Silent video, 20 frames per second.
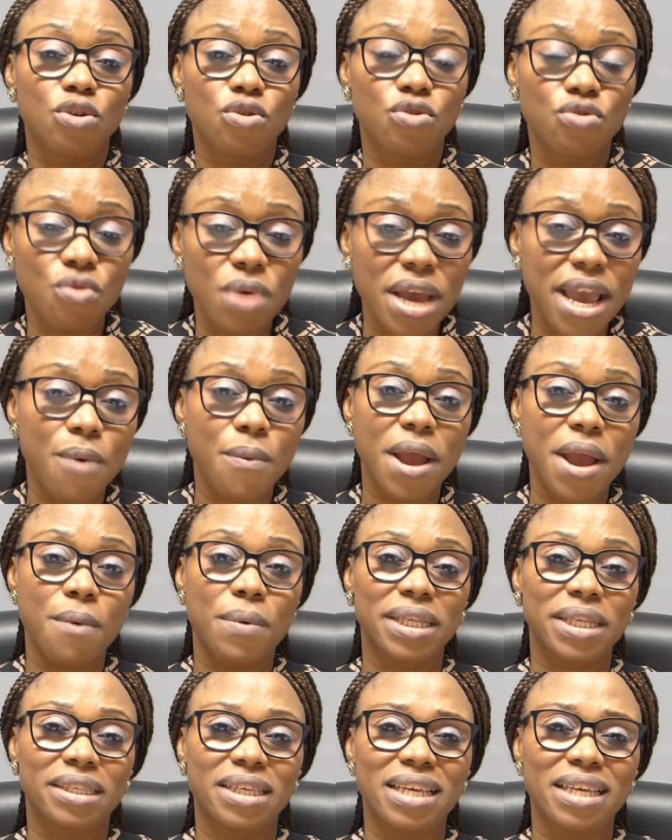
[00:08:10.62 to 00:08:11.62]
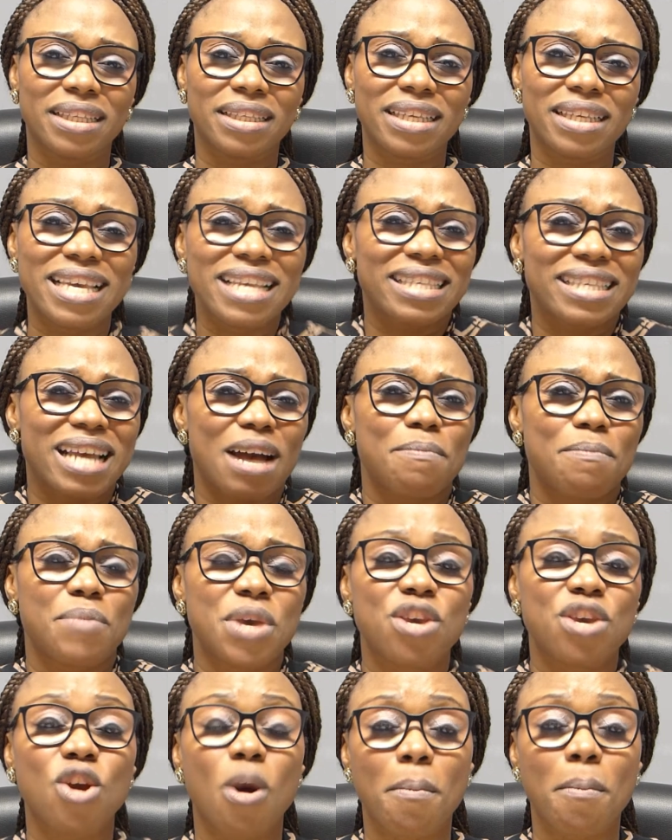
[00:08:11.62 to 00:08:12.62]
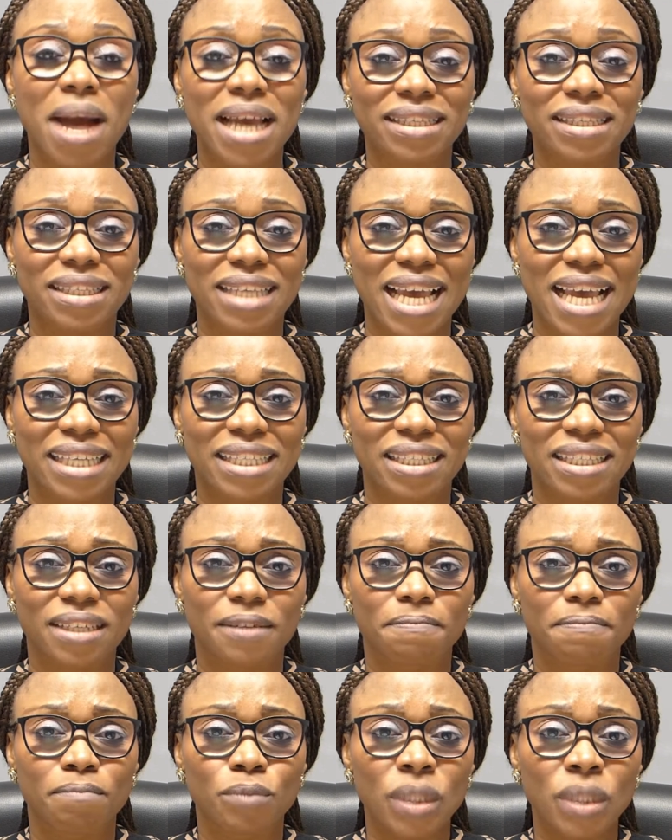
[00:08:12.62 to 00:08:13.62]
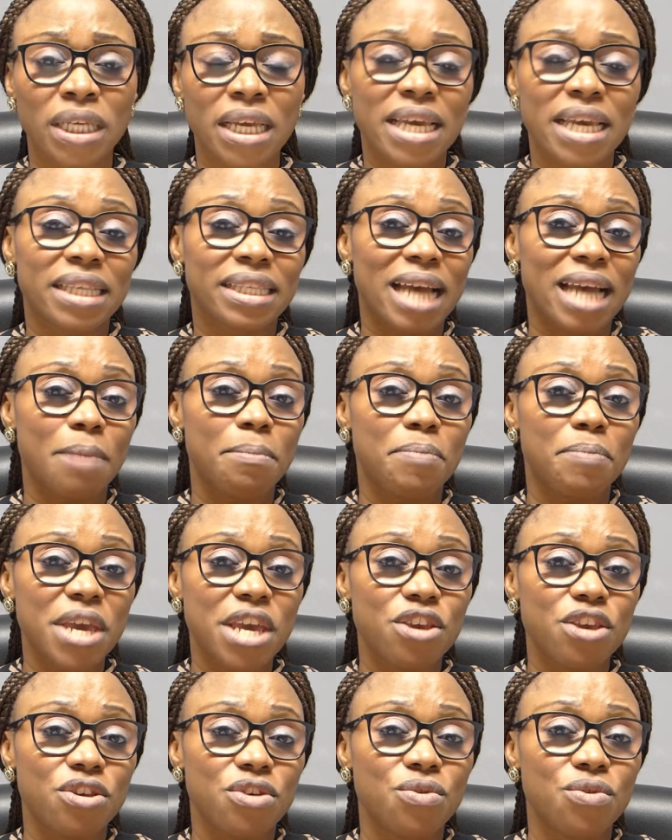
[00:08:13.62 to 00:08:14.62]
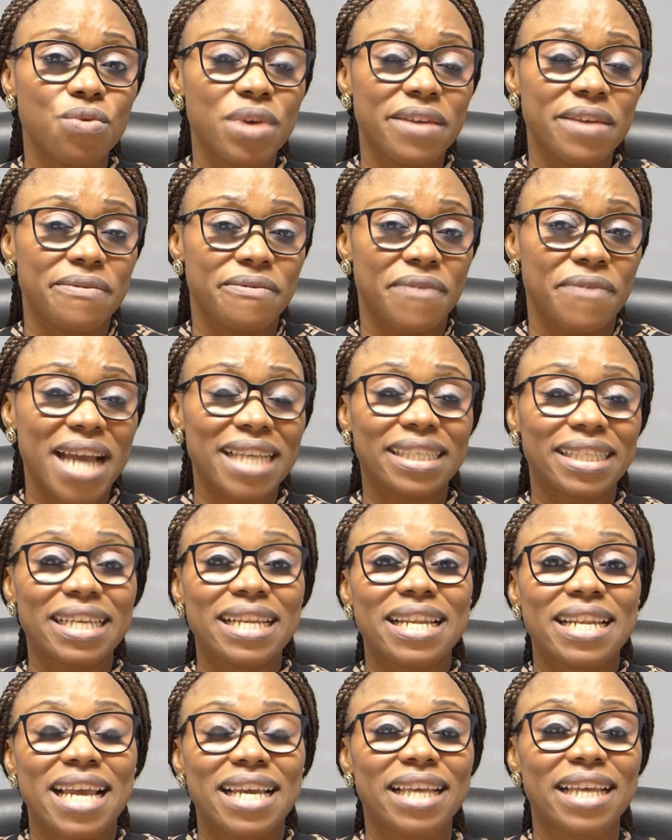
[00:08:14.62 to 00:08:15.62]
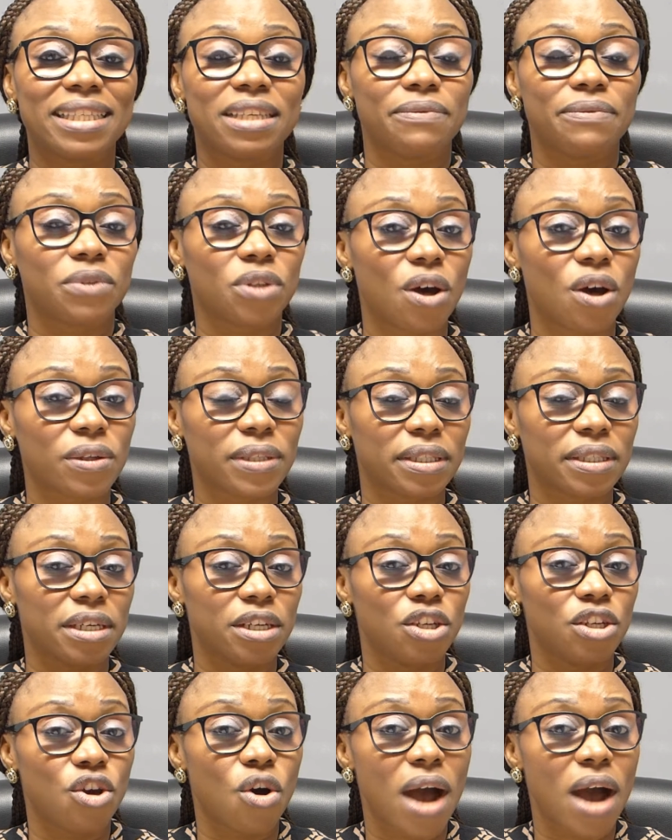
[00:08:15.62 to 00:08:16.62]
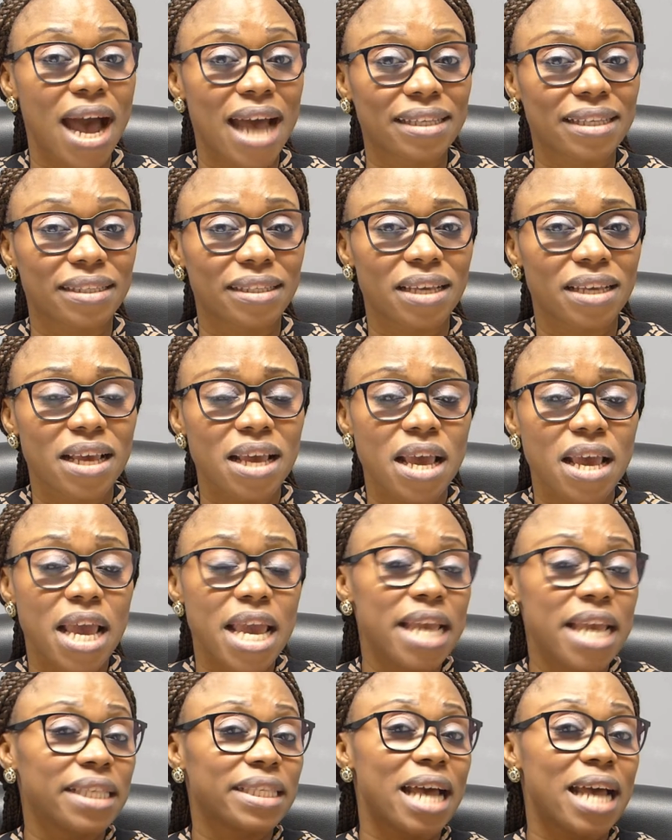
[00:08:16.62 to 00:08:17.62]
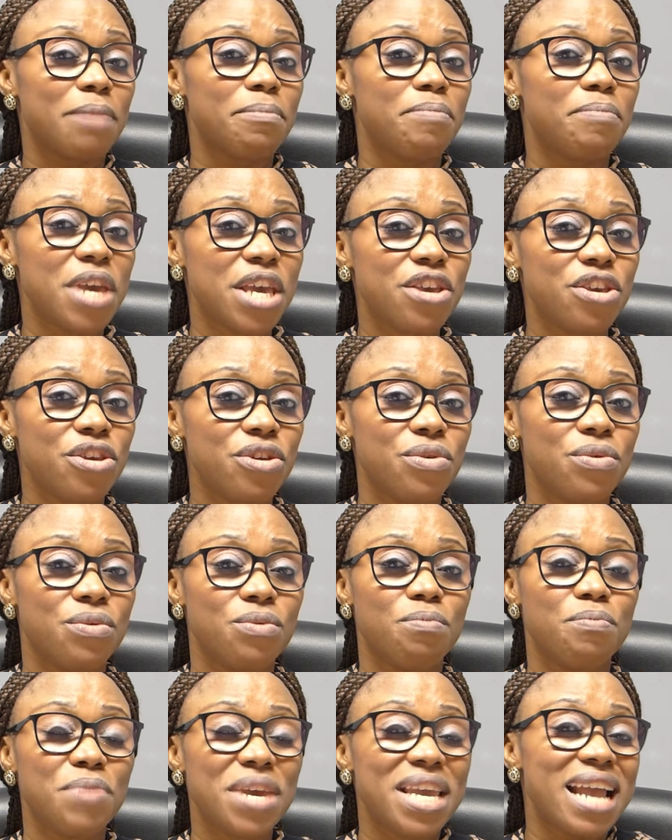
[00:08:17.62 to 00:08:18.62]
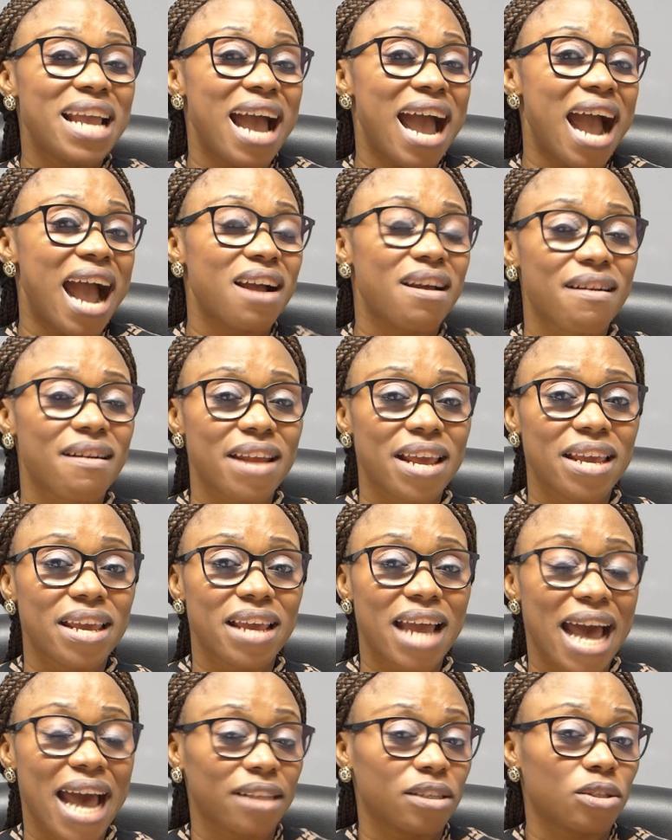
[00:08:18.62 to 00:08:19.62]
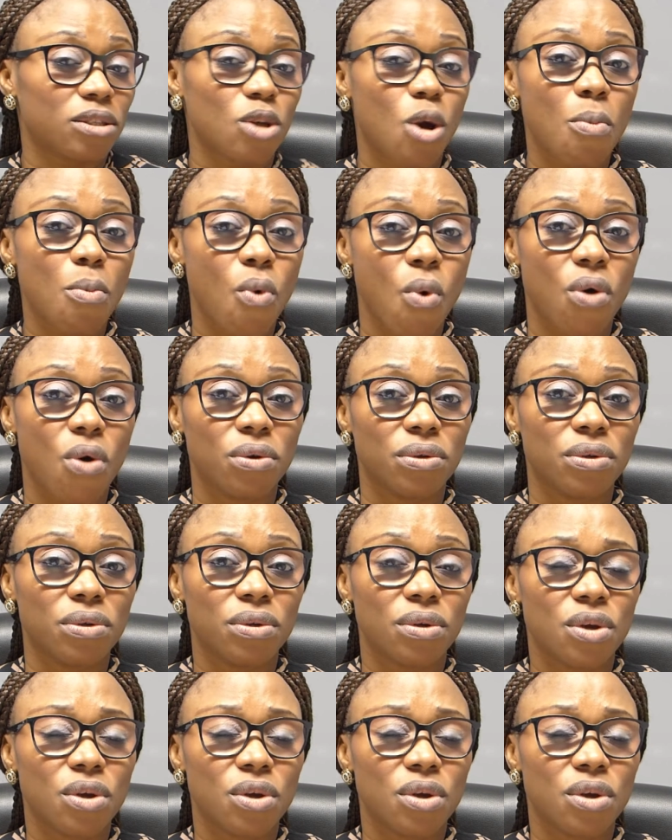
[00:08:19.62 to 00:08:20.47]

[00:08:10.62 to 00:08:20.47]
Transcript: Do away with it. It can be your mindset. It can be you inviting negative thoughts in your heart. It can be you be angry at someone.